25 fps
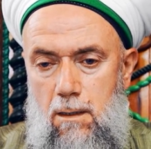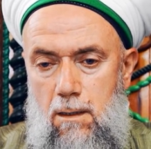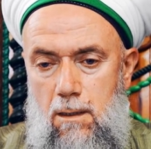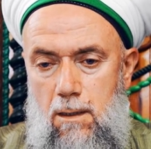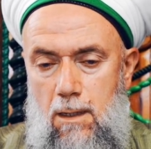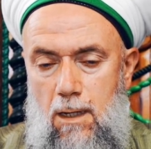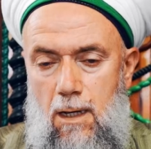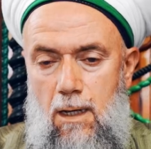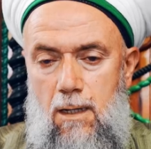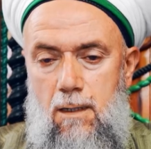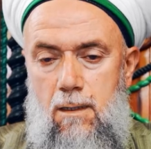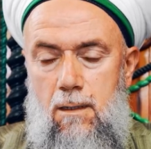
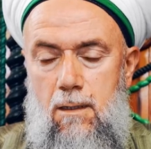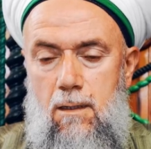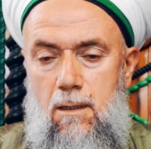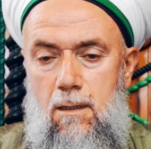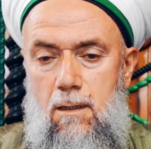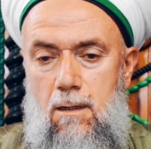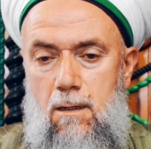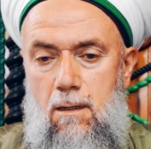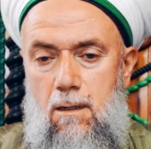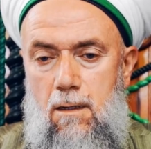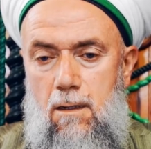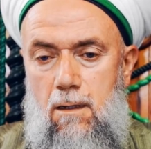they are
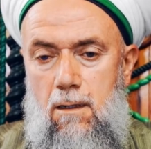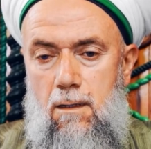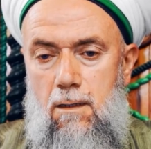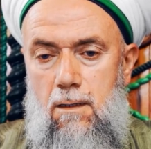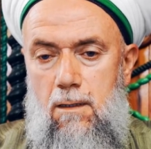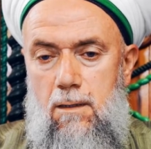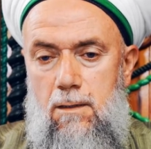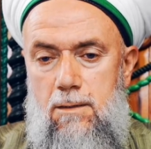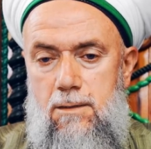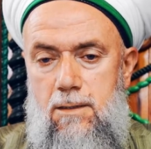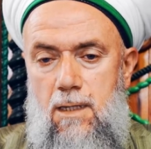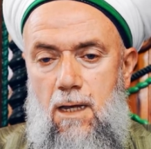
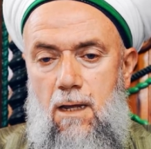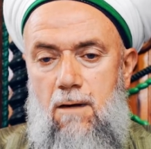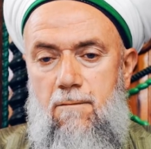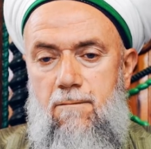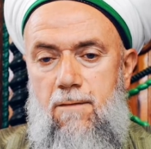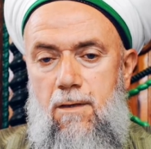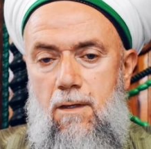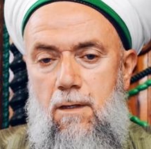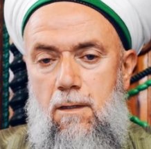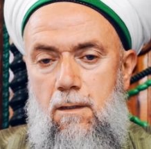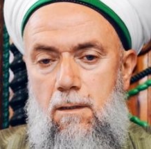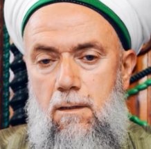
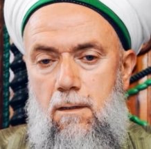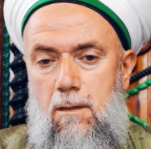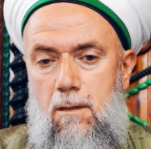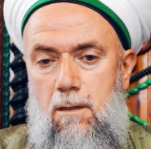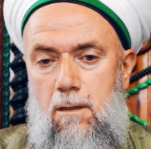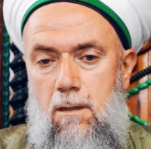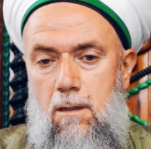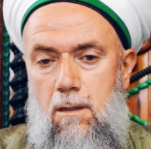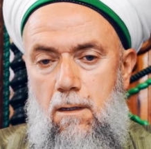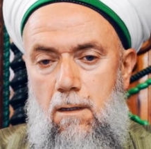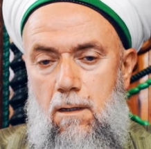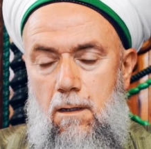serving,
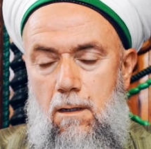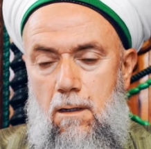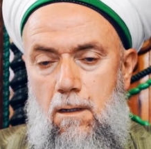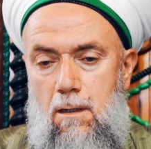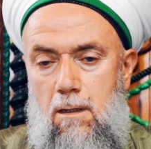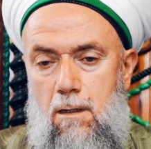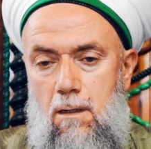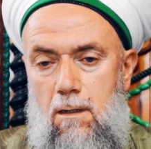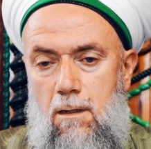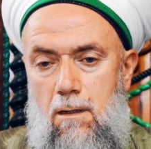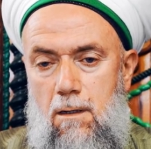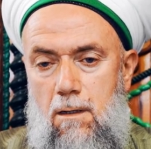
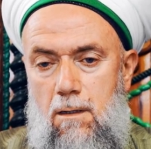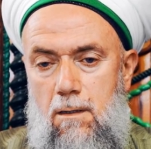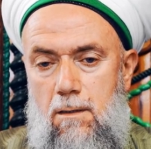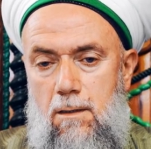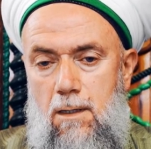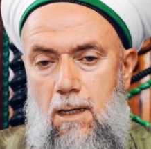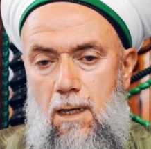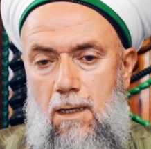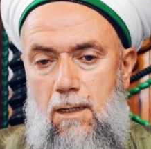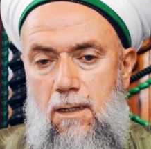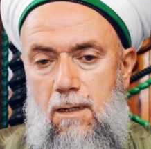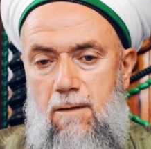
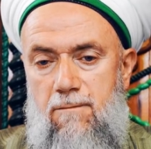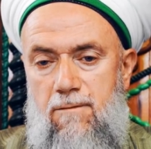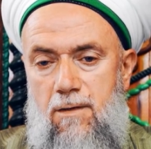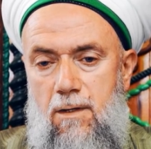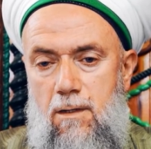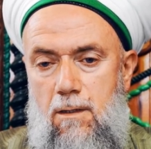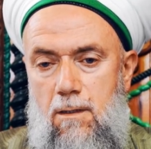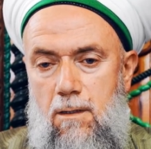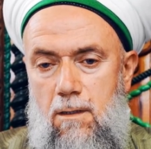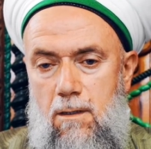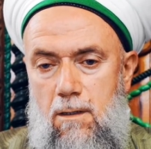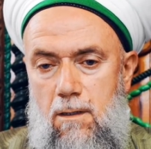they're
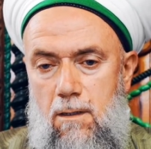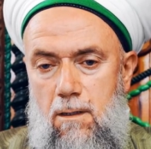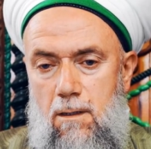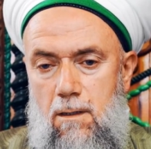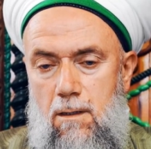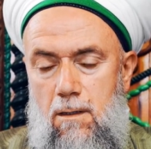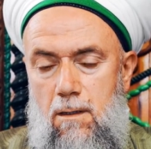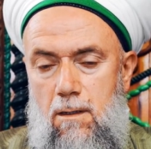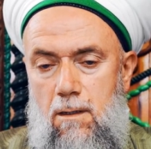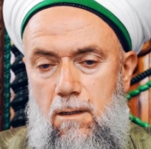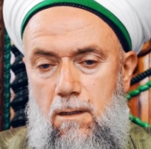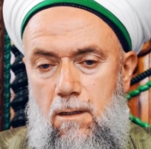giving
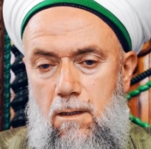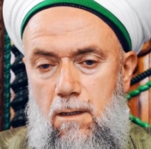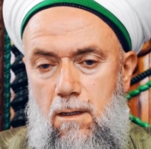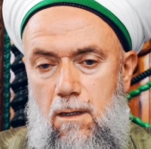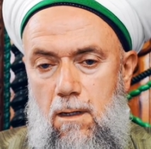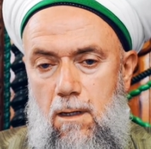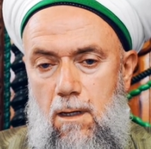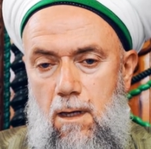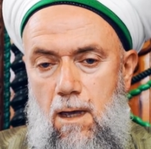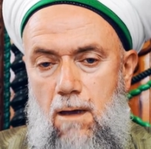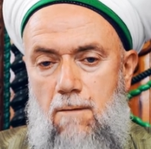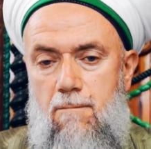
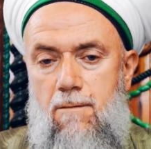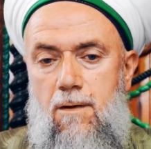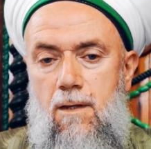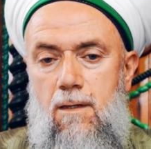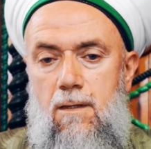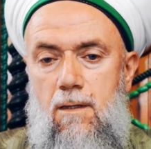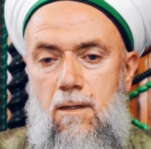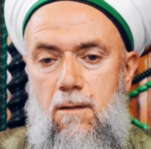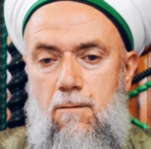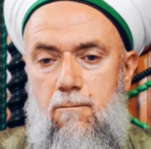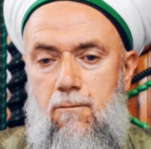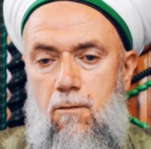
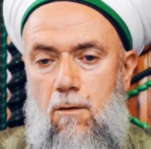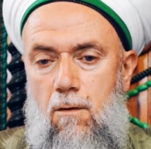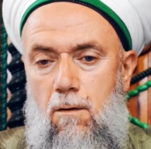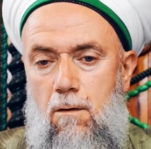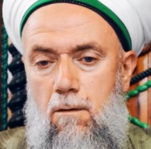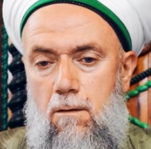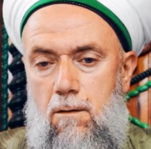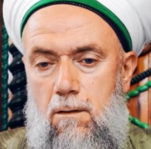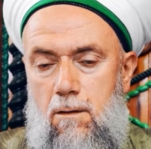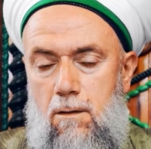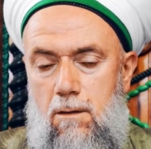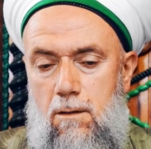everything
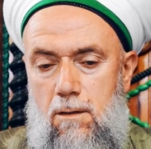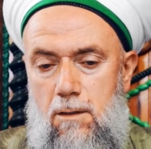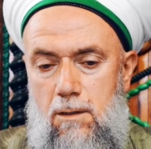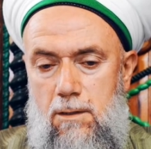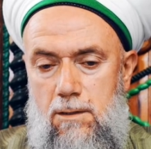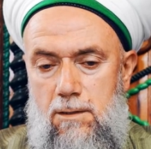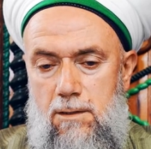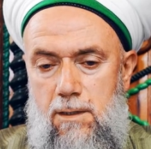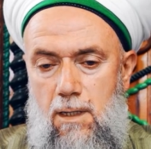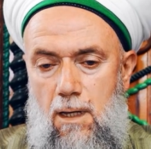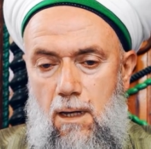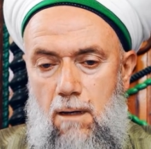for
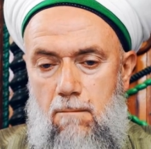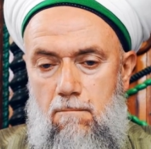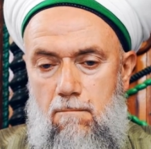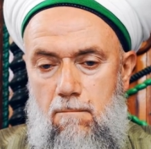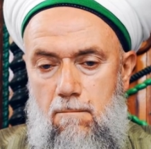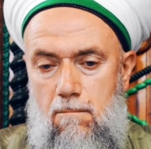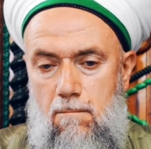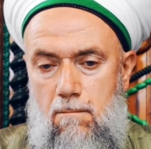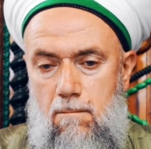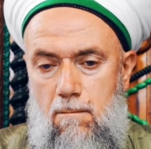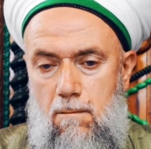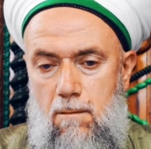Islam,